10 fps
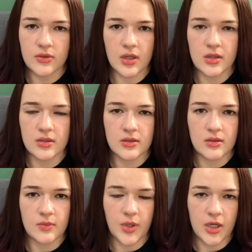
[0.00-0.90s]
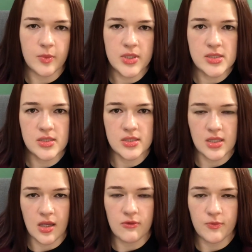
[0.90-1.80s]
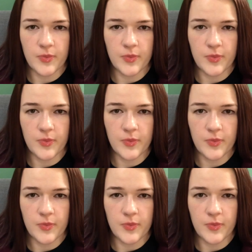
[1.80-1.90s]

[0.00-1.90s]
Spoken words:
that parabens are safe.